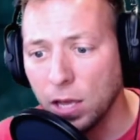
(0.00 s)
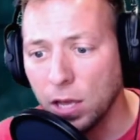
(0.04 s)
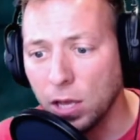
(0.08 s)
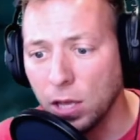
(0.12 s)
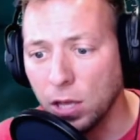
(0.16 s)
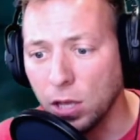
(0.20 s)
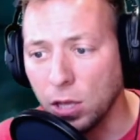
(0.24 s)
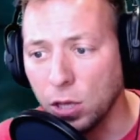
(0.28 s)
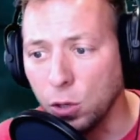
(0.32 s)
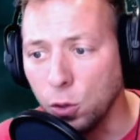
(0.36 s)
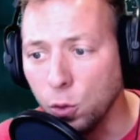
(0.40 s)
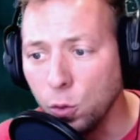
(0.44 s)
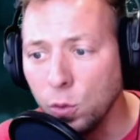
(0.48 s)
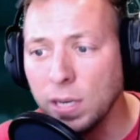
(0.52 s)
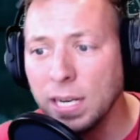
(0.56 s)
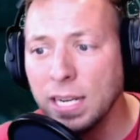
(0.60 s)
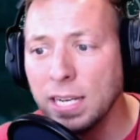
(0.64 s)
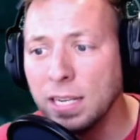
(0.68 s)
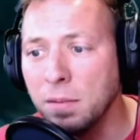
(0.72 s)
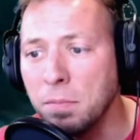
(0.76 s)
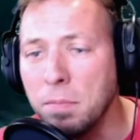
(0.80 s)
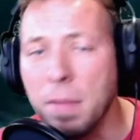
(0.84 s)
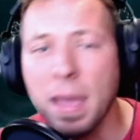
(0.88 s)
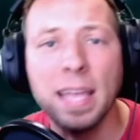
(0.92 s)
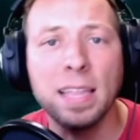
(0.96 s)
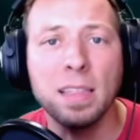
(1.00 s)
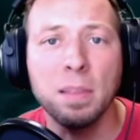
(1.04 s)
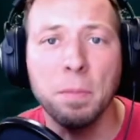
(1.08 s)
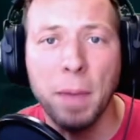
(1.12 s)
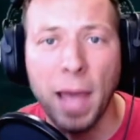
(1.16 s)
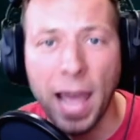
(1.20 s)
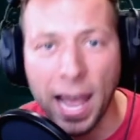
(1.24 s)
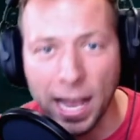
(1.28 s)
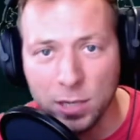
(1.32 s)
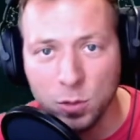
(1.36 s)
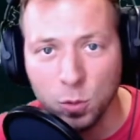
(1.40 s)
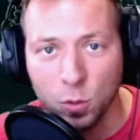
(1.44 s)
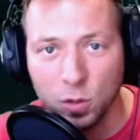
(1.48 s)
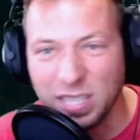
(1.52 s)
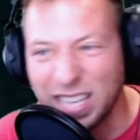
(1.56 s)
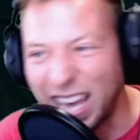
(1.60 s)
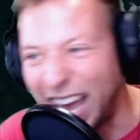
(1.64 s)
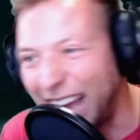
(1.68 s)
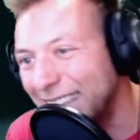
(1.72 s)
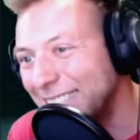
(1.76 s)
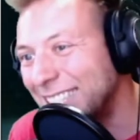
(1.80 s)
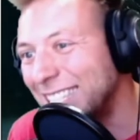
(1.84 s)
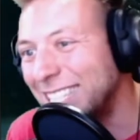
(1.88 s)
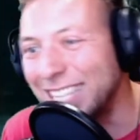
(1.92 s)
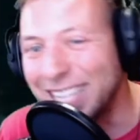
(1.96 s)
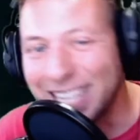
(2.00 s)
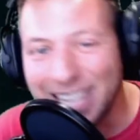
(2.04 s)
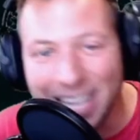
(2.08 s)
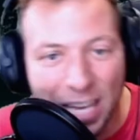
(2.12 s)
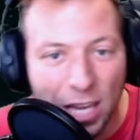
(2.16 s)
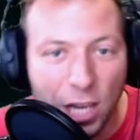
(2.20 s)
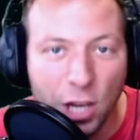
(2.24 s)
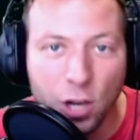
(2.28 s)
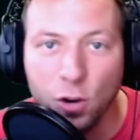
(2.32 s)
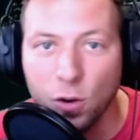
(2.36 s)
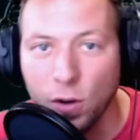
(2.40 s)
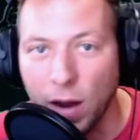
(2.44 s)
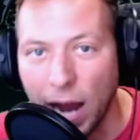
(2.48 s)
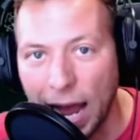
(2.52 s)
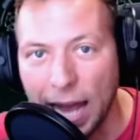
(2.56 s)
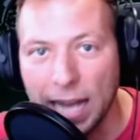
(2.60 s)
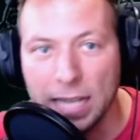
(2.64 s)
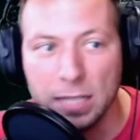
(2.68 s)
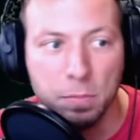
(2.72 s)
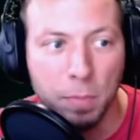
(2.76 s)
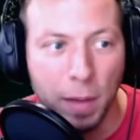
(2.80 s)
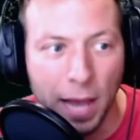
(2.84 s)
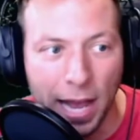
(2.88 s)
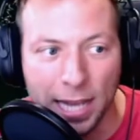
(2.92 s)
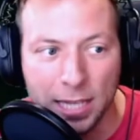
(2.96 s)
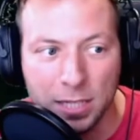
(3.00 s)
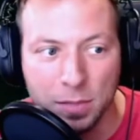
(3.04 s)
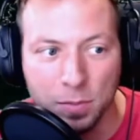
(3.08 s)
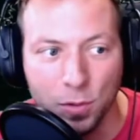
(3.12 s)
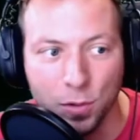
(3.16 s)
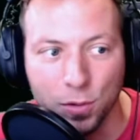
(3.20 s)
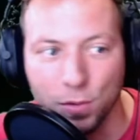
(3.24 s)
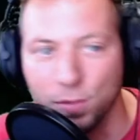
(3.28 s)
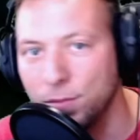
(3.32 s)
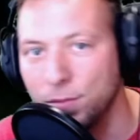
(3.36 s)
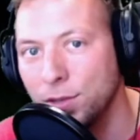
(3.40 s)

You need to make the passwords as secure as possible.